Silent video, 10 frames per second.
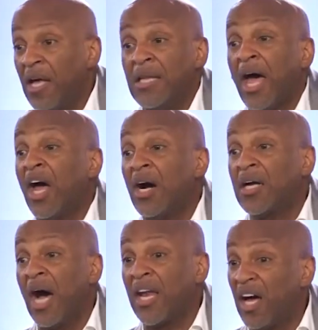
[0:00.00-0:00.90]
Not a
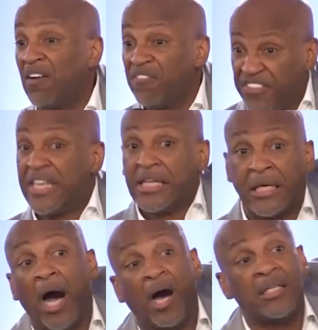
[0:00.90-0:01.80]
God, of the
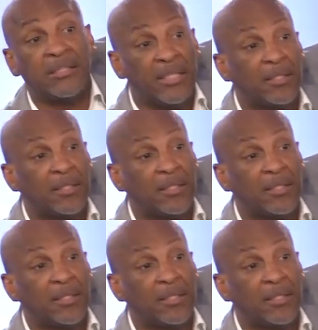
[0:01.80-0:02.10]
God.